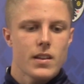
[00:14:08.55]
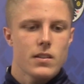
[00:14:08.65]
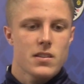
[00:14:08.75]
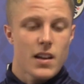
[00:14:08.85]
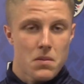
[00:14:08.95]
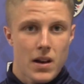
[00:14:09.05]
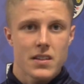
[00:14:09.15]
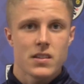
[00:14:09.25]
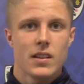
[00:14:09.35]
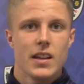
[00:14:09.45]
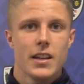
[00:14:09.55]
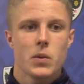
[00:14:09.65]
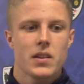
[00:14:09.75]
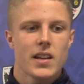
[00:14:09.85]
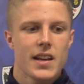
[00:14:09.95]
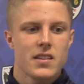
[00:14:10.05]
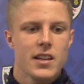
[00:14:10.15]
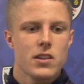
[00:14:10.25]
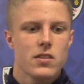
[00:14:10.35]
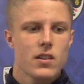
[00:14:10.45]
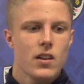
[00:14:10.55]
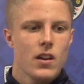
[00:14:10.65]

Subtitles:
Second place in the league with the 18s,